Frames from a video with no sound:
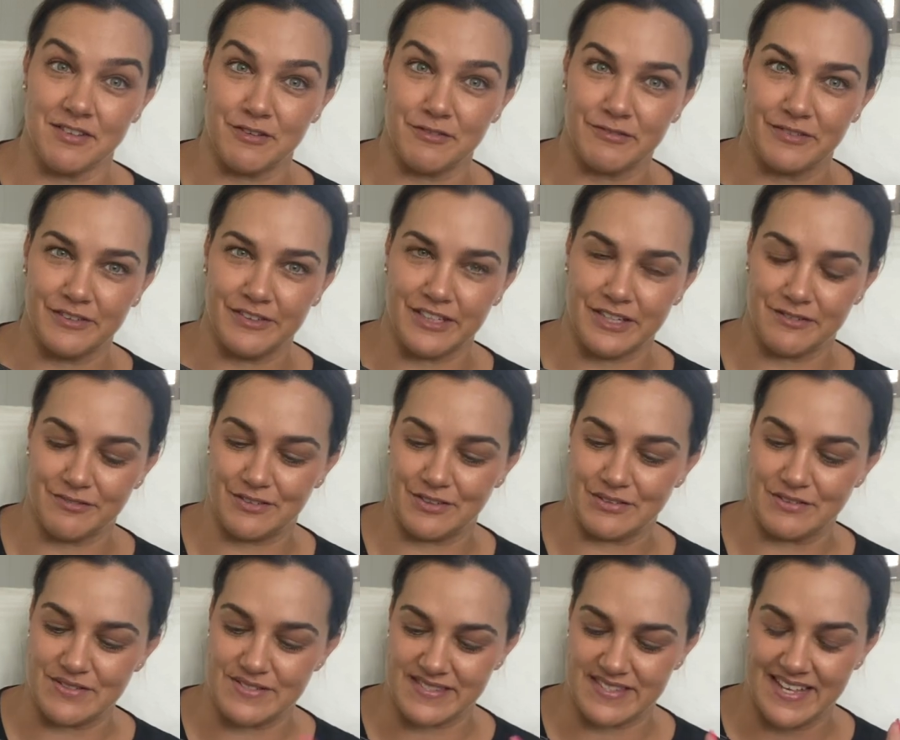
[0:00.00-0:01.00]
for it, of
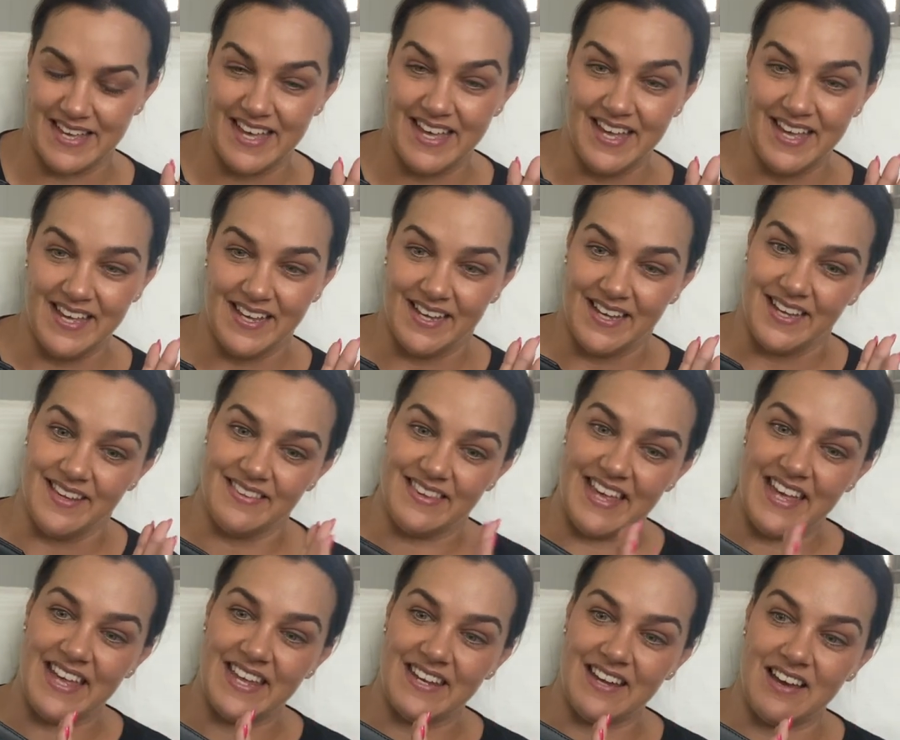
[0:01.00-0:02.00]
course.
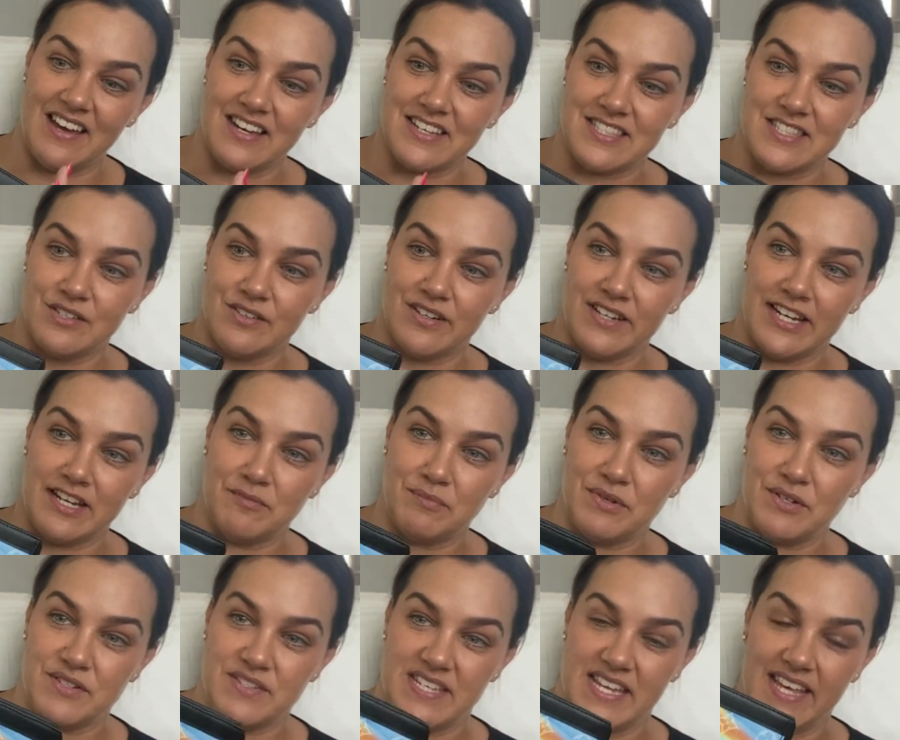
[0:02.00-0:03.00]
Then I saw it in
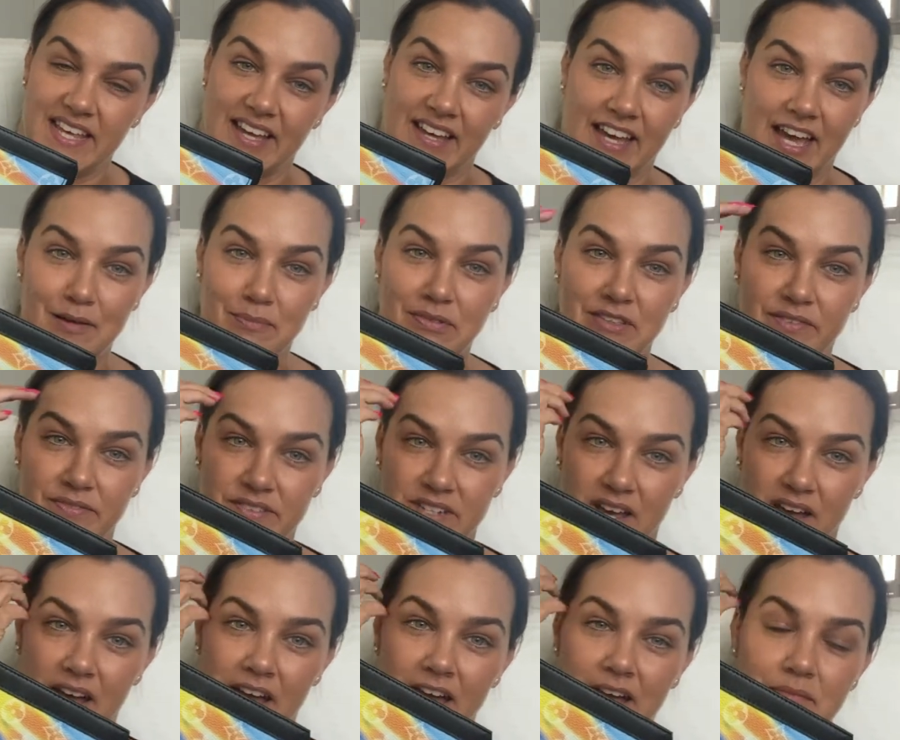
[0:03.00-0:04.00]
boutique a couple of
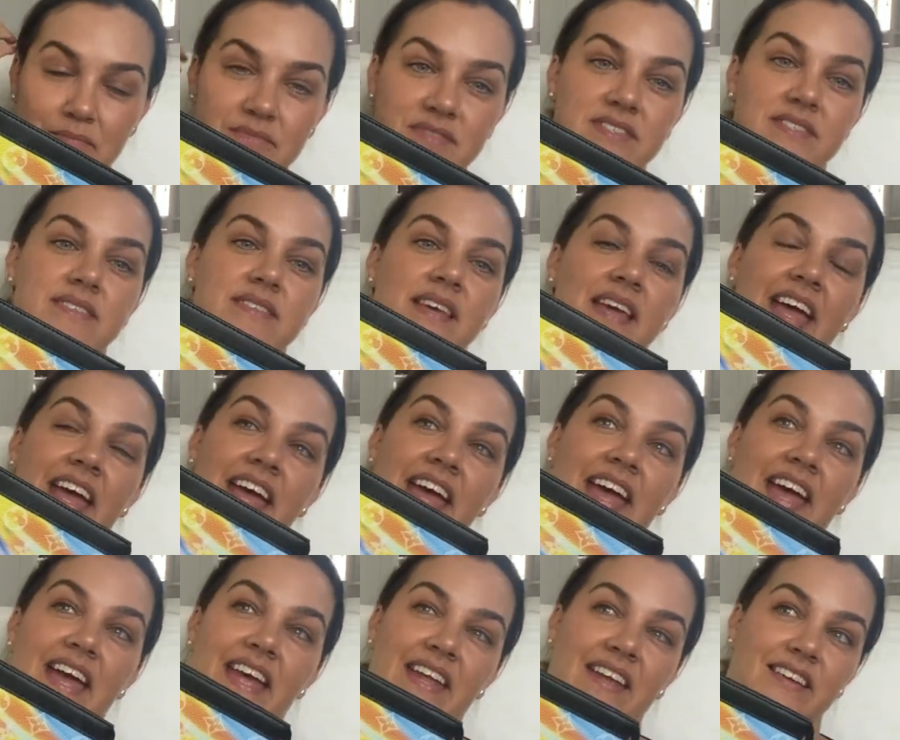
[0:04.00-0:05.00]
times,
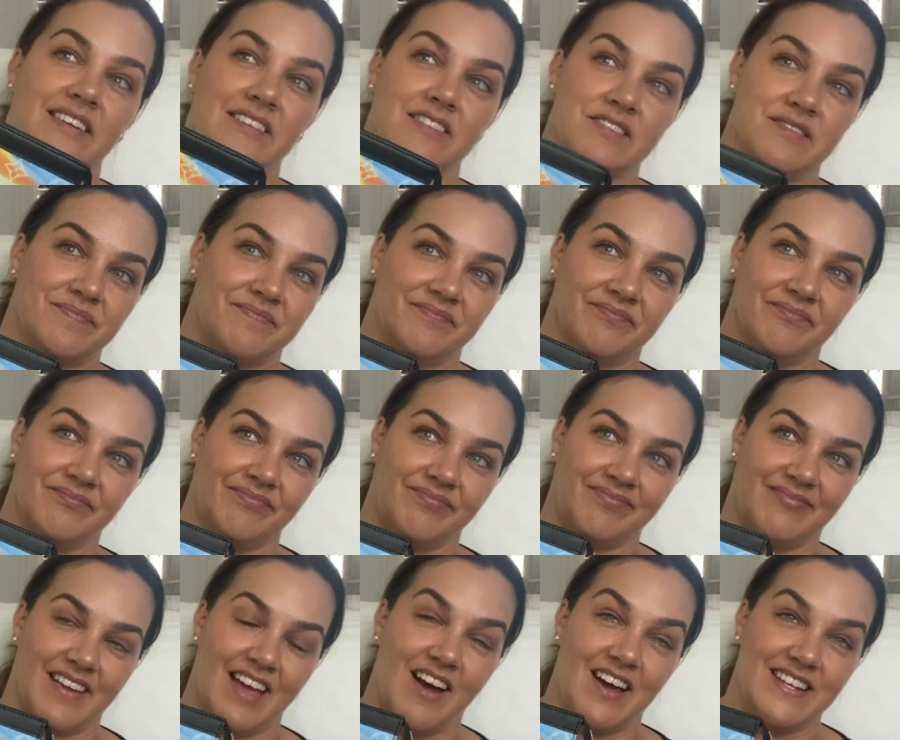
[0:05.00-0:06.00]
and
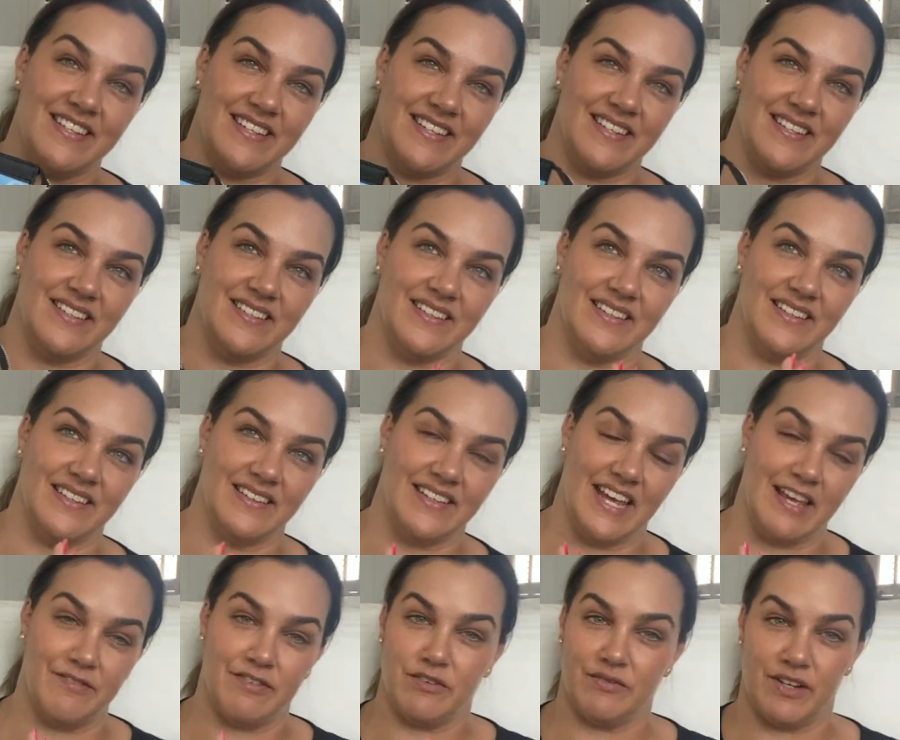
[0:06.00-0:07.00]
I didn't
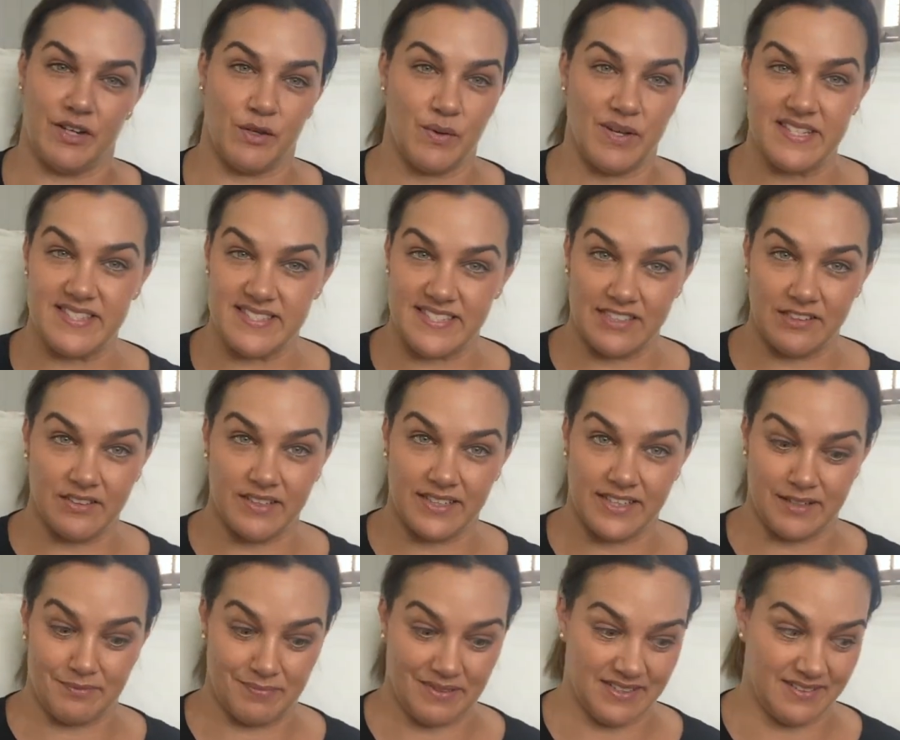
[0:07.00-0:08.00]
even request to look at
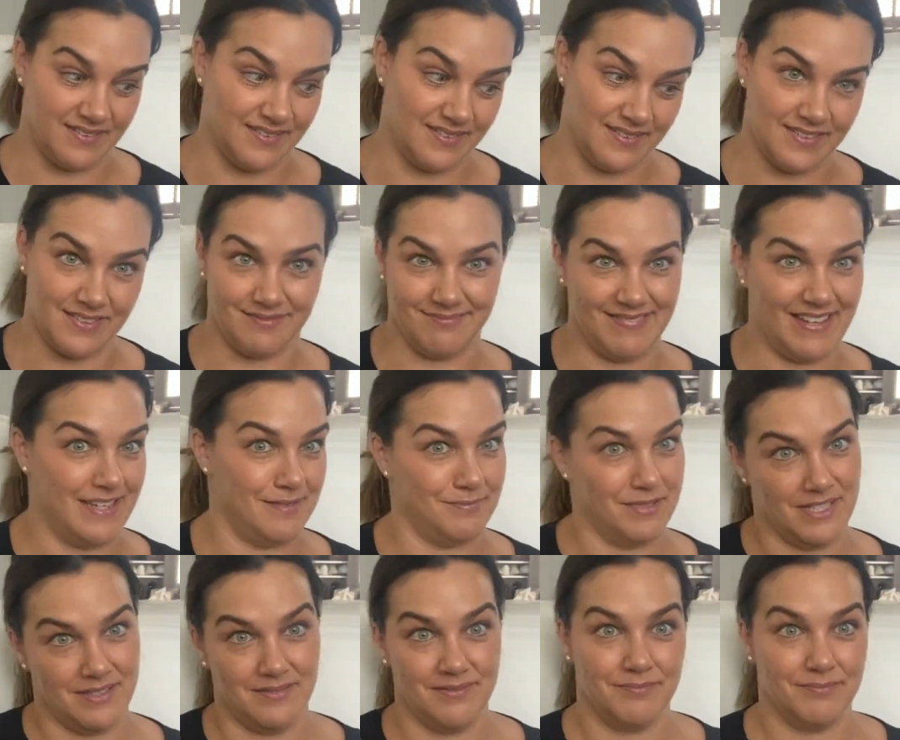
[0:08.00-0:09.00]
it because I'd
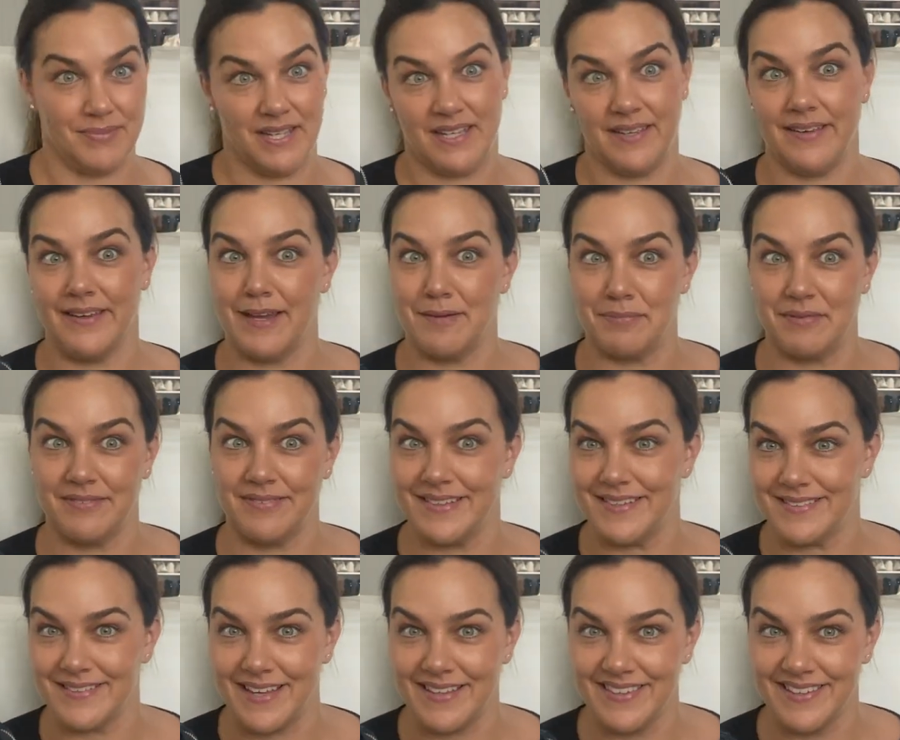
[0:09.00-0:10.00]
been picking up all
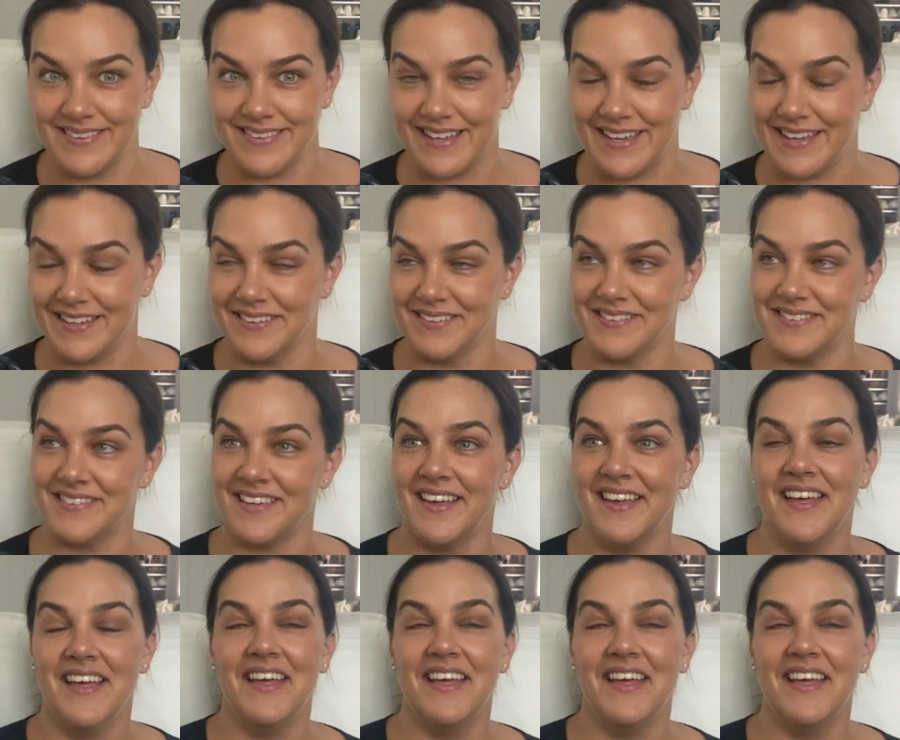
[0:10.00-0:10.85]
these other things.